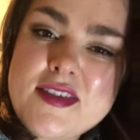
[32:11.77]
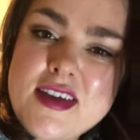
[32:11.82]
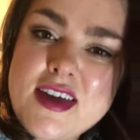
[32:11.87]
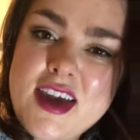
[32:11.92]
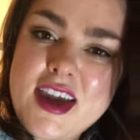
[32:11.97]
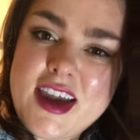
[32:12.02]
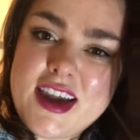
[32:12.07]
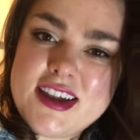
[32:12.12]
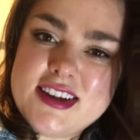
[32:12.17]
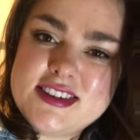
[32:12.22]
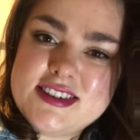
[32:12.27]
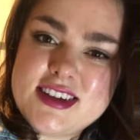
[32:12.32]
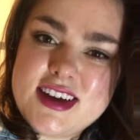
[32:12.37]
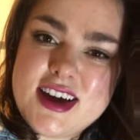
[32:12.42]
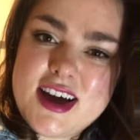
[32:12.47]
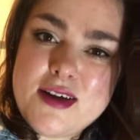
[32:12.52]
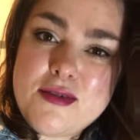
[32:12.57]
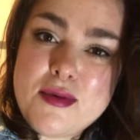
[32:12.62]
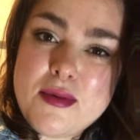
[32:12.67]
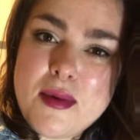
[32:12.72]
And
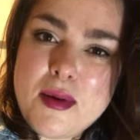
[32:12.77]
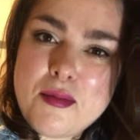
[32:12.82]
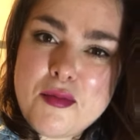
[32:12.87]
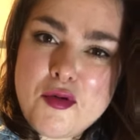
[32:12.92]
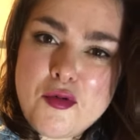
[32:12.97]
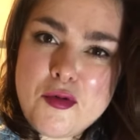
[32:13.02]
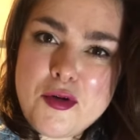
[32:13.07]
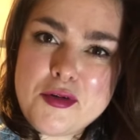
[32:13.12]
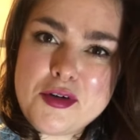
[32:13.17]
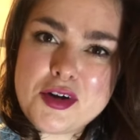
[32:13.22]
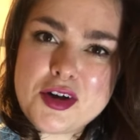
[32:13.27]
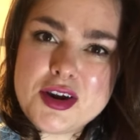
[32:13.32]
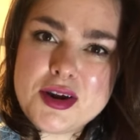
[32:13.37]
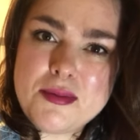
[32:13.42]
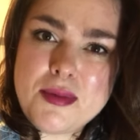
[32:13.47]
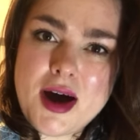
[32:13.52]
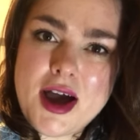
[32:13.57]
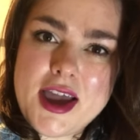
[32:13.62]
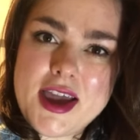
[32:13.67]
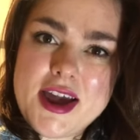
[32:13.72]
I remember we were going to
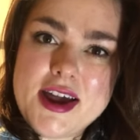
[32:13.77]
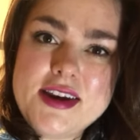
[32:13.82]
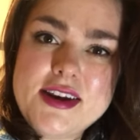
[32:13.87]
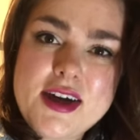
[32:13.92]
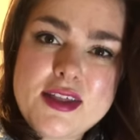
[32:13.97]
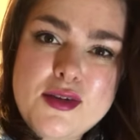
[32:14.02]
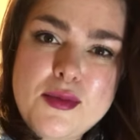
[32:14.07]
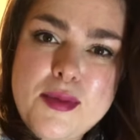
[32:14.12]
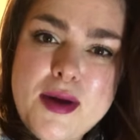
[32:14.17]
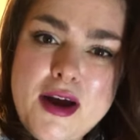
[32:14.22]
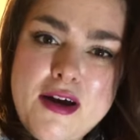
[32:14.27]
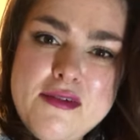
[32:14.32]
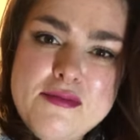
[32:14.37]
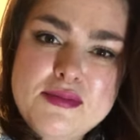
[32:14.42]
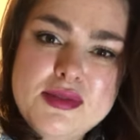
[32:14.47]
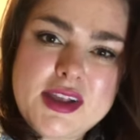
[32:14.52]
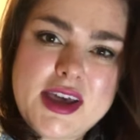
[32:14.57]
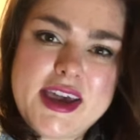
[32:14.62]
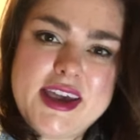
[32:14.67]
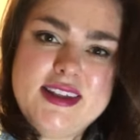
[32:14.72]
buy another pair of
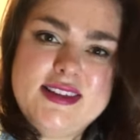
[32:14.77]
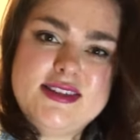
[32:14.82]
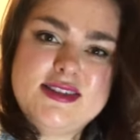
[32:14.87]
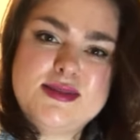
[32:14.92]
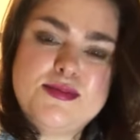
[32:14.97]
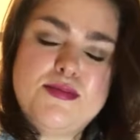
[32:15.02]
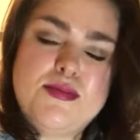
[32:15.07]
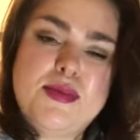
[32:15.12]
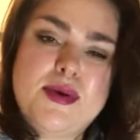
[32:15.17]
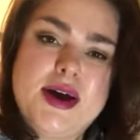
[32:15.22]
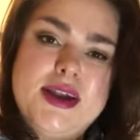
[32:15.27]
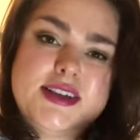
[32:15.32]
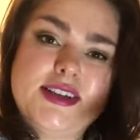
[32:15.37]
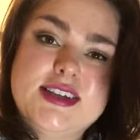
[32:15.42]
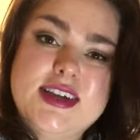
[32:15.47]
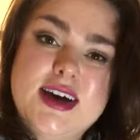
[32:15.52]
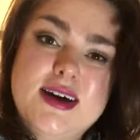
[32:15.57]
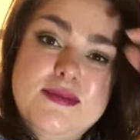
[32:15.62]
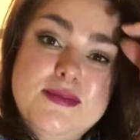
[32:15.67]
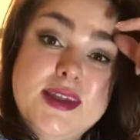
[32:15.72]
blades, but
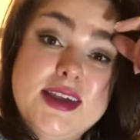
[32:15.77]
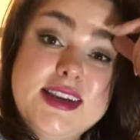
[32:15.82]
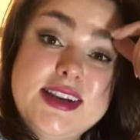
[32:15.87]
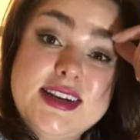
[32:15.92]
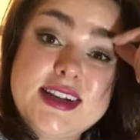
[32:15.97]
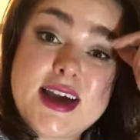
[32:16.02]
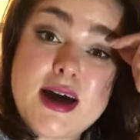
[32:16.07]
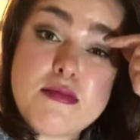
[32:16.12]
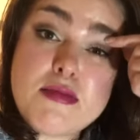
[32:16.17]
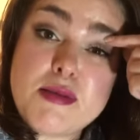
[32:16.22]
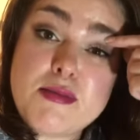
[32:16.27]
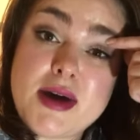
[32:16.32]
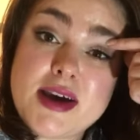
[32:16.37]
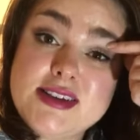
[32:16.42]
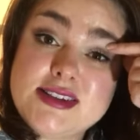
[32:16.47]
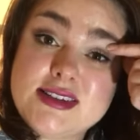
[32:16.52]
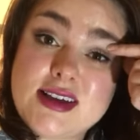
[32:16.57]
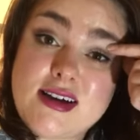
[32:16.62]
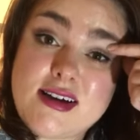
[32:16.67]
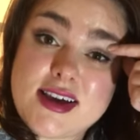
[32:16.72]
they didn't come in my
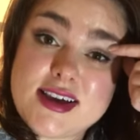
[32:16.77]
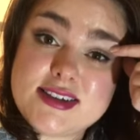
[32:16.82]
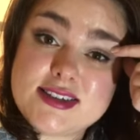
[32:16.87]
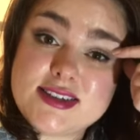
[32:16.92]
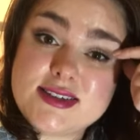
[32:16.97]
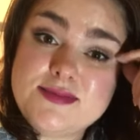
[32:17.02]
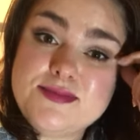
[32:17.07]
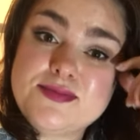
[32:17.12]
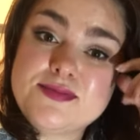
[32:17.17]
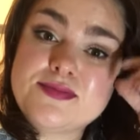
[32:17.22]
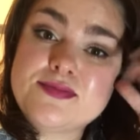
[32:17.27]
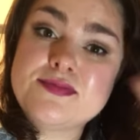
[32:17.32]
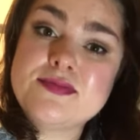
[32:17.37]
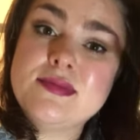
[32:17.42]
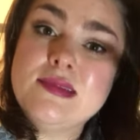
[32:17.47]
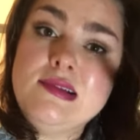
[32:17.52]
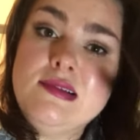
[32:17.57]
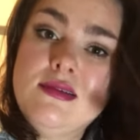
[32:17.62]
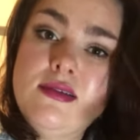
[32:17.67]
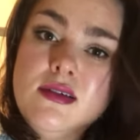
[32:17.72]
size,
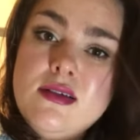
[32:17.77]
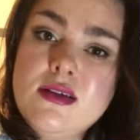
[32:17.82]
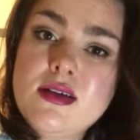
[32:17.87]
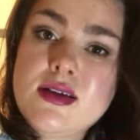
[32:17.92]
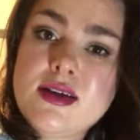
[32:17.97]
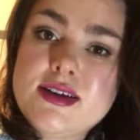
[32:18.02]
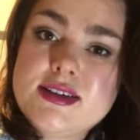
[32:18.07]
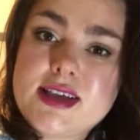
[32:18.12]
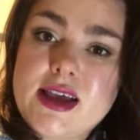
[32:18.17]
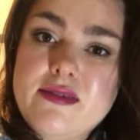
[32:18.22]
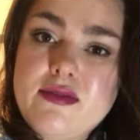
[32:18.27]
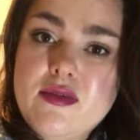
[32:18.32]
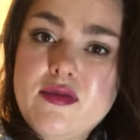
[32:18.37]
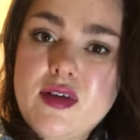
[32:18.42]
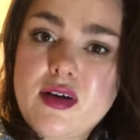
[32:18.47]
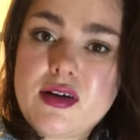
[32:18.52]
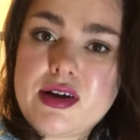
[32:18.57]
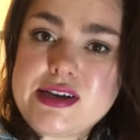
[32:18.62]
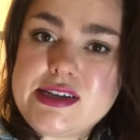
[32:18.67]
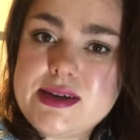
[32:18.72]
because I have a
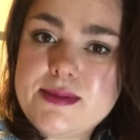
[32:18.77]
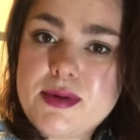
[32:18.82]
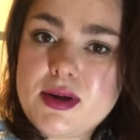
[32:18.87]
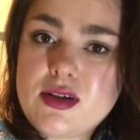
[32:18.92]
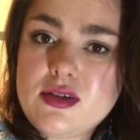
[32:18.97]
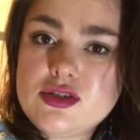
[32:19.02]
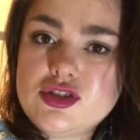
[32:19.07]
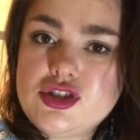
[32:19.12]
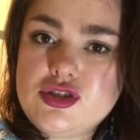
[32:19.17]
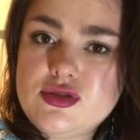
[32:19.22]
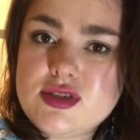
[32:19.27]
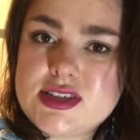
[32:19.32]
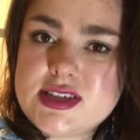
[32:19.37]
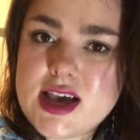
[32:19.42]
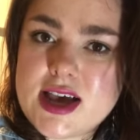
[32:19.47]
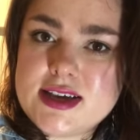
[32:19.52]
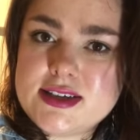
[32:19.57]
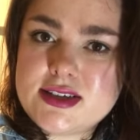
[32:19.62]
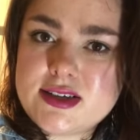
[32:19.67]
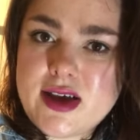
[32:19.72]
very typical shoe
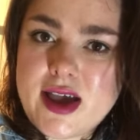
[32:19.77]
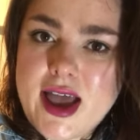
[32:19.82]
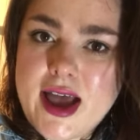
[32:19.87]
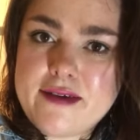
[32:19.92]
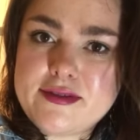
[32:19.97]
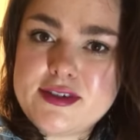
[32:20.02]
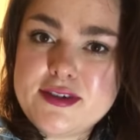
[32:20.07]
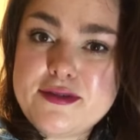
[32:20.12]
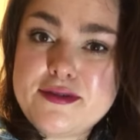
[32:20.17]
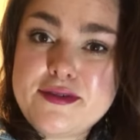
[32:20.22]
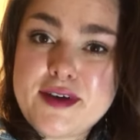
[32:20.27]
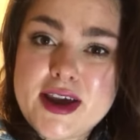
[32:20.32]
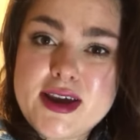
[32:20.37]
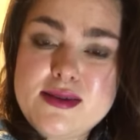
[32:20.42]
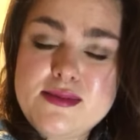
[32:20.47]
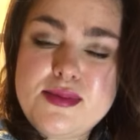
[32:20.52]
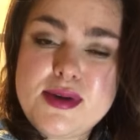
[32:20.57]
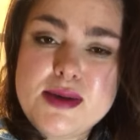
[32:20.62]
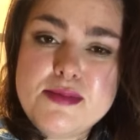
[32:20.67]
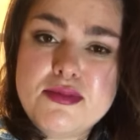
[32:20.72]
size, so I have to
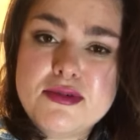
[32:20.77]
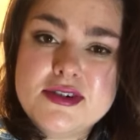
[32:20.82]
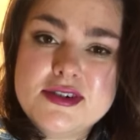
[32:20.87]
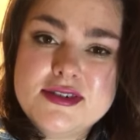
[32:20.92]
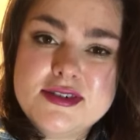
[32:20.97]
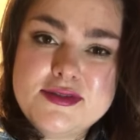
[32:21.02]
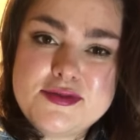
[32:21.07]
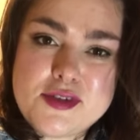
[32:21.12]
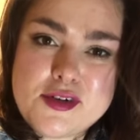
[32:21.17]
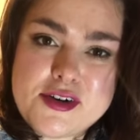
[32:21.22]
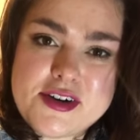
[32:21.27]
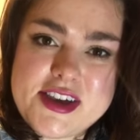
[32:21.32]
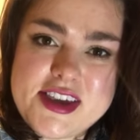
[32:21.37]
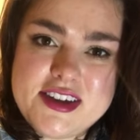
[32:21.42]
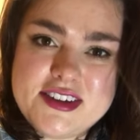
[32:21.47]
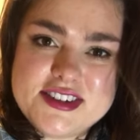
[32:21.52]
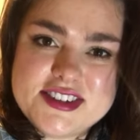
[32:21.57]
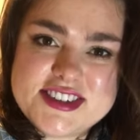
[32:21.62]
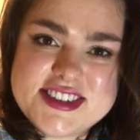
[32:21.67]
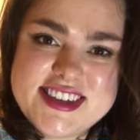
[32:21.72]
fight people for
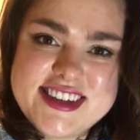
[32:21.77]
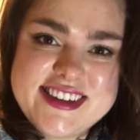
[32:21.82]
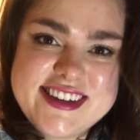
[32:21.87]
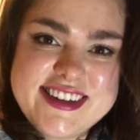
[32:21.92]
heels.